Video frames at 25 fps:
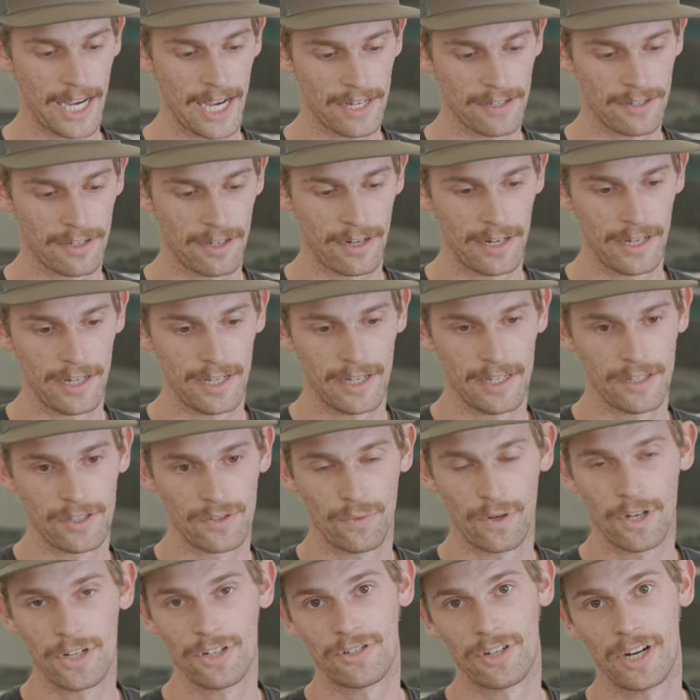has on it
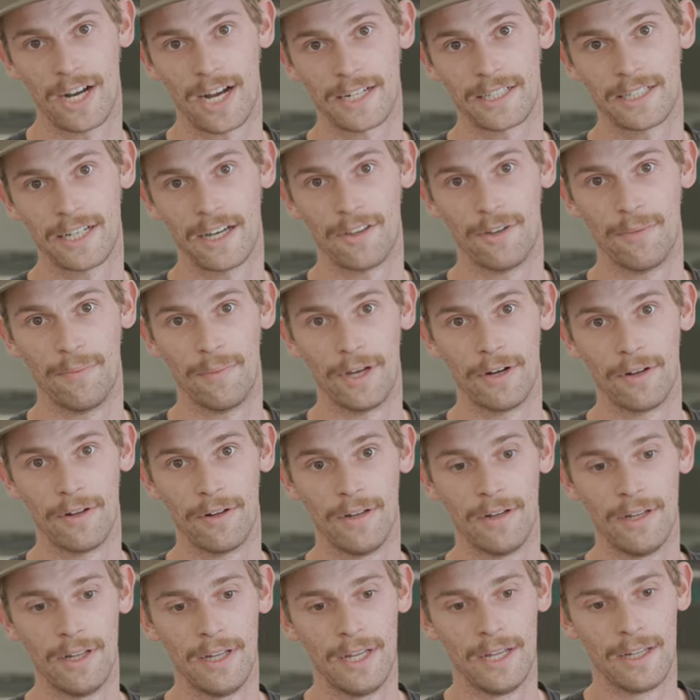is one track down the
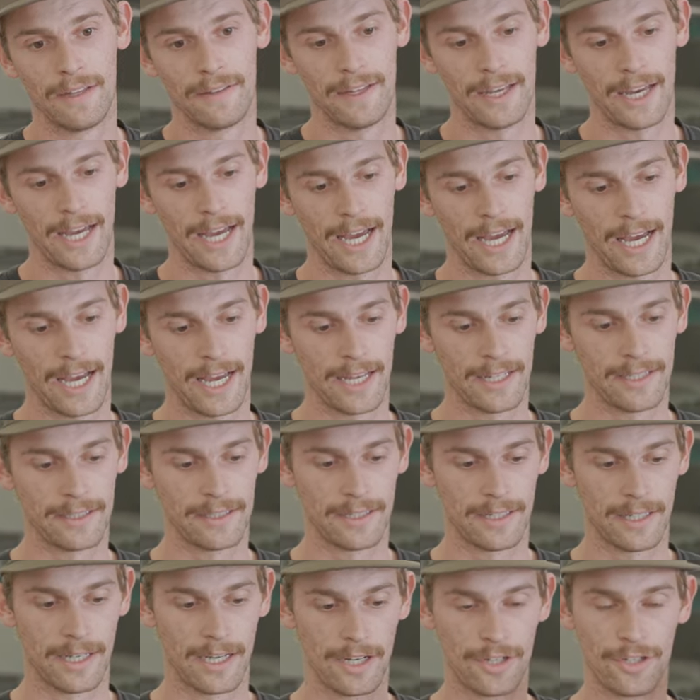middle that
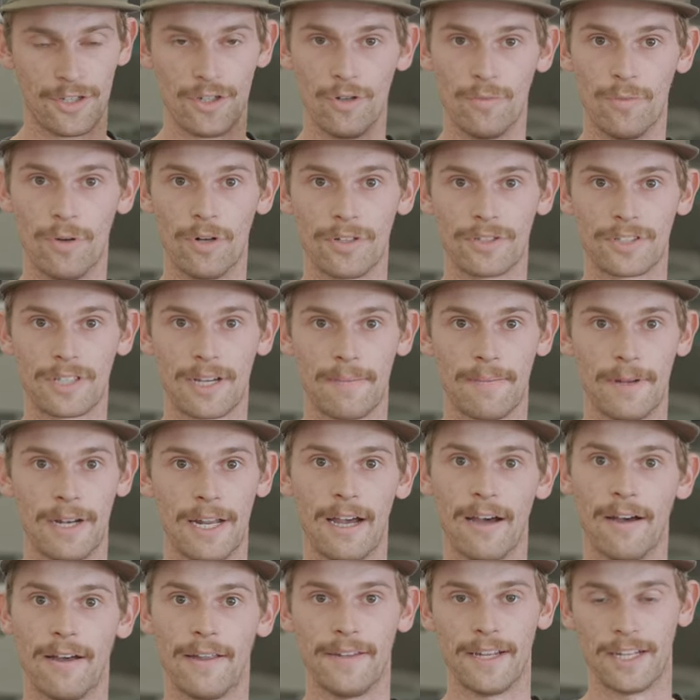has uh, two bolts coming
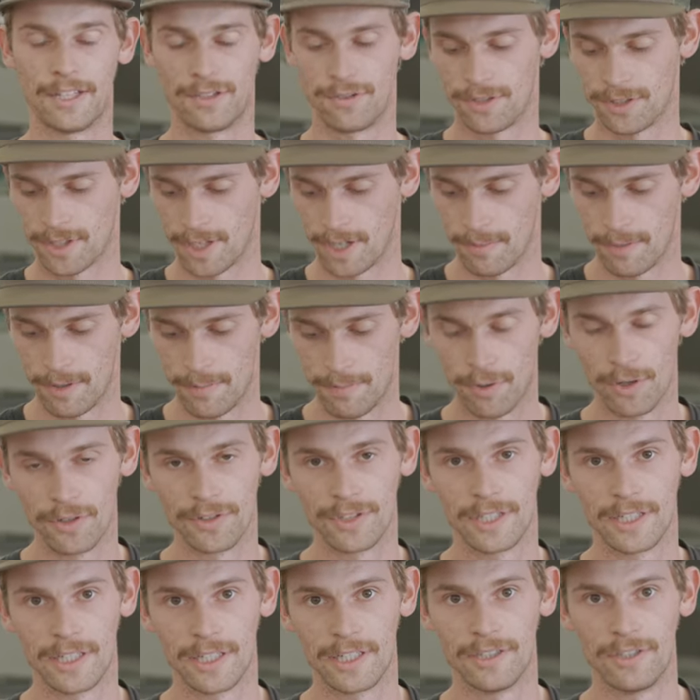out, and that's what's going to be
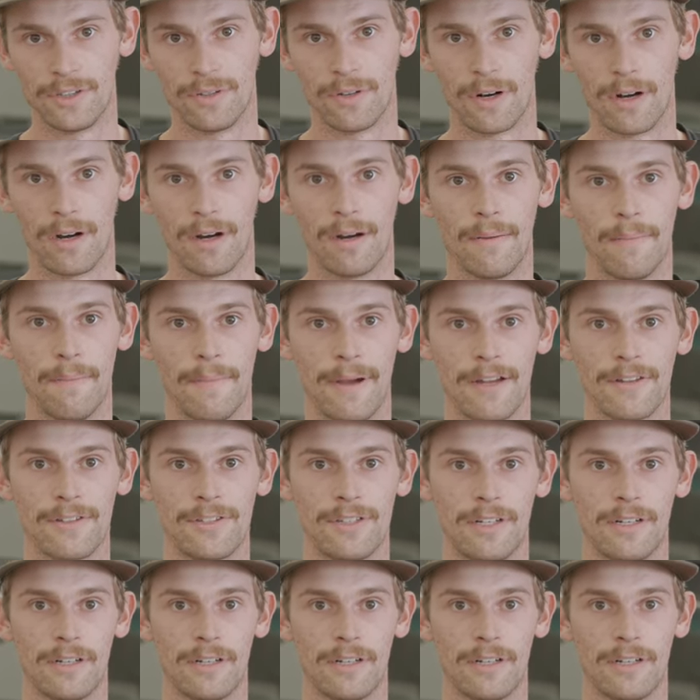bolting into our mounts